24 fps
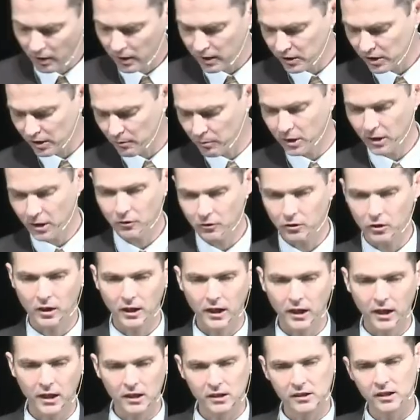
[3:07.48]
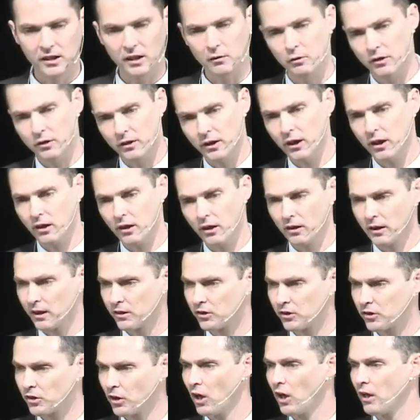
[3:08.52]
and some of the other ladies, they were there and they
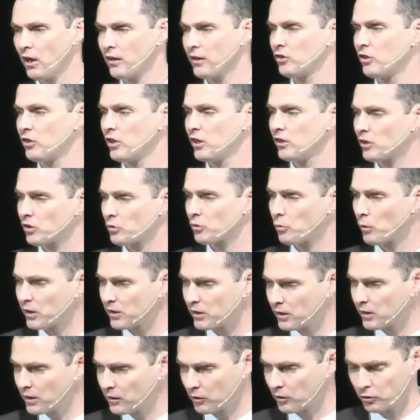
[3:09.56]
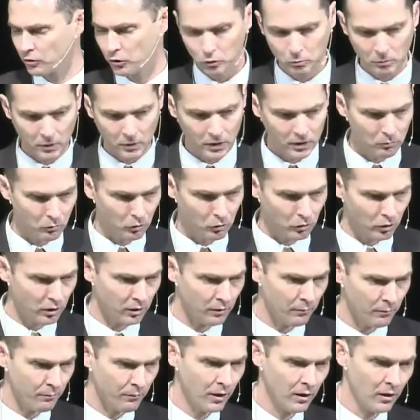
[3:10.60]
saw that Jesus wasn't in the tomb anymore.
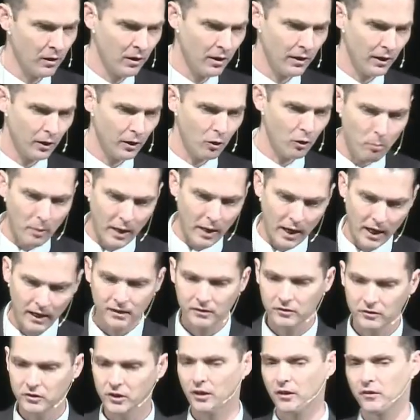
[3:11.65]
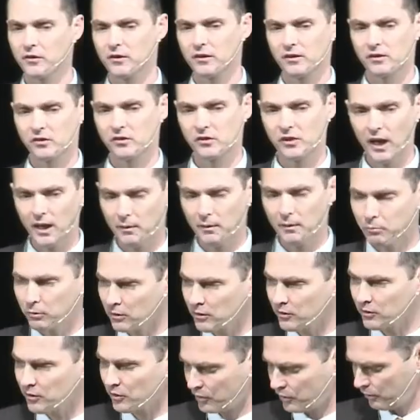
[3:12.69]
They go back and tell the
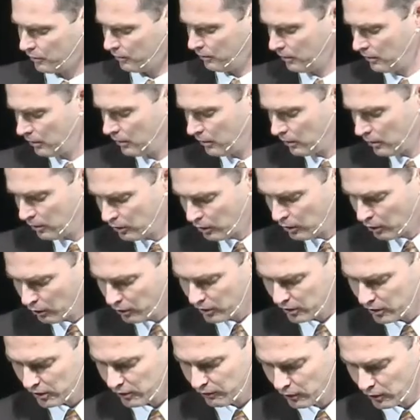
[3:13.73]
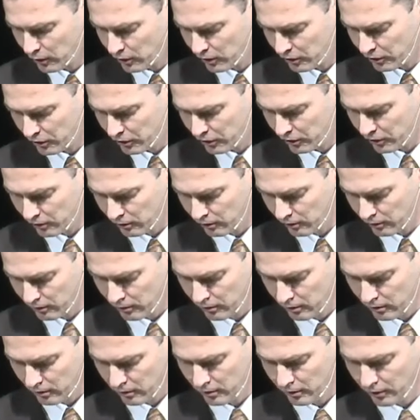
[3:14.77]
disciples. Notice verse
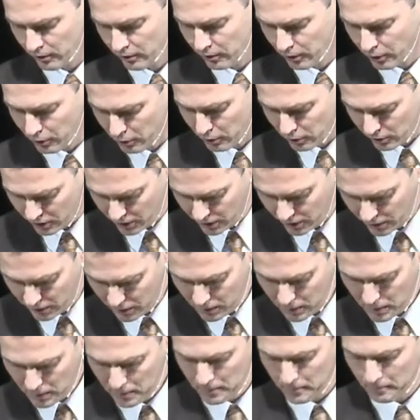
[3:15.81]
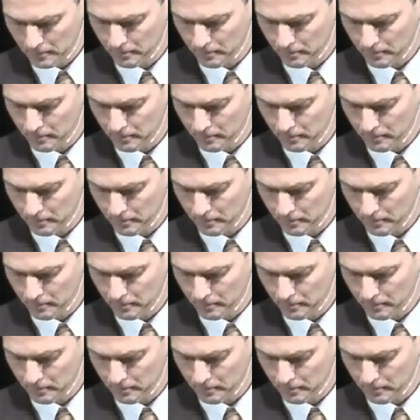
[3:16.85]
13.